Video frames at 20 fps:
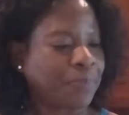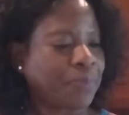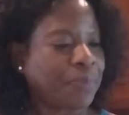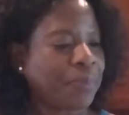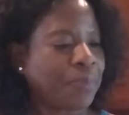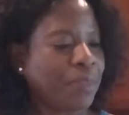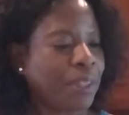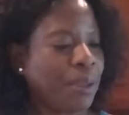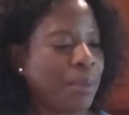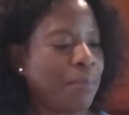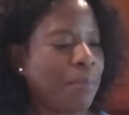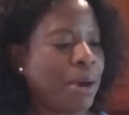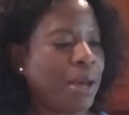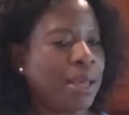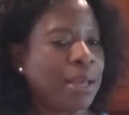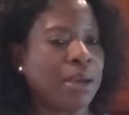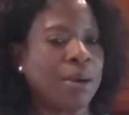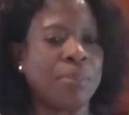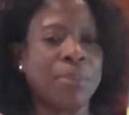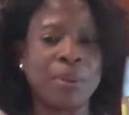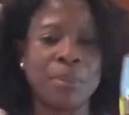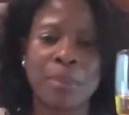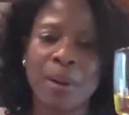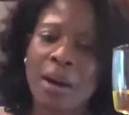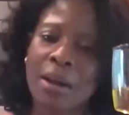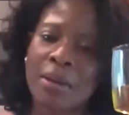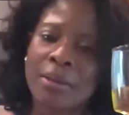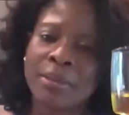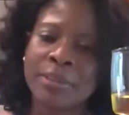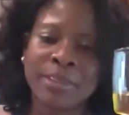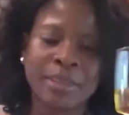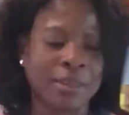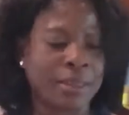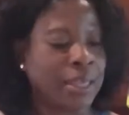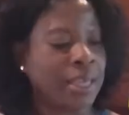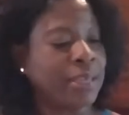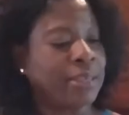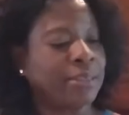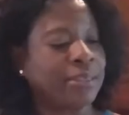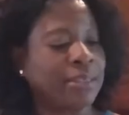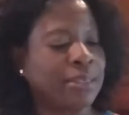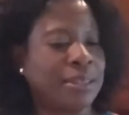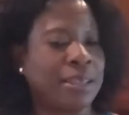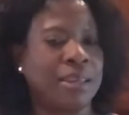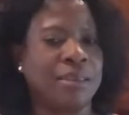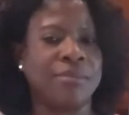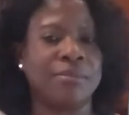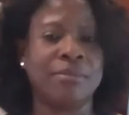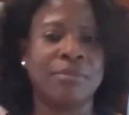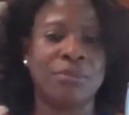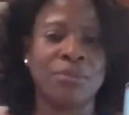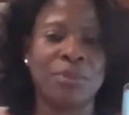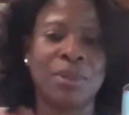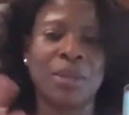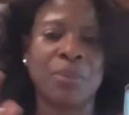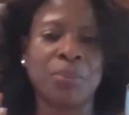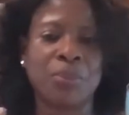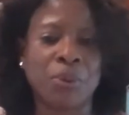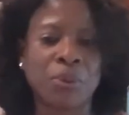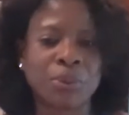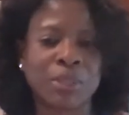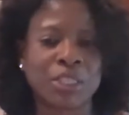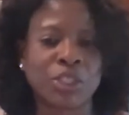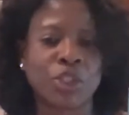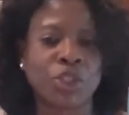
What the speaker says: buy a couple of bottles of these and then we can both enjoy it.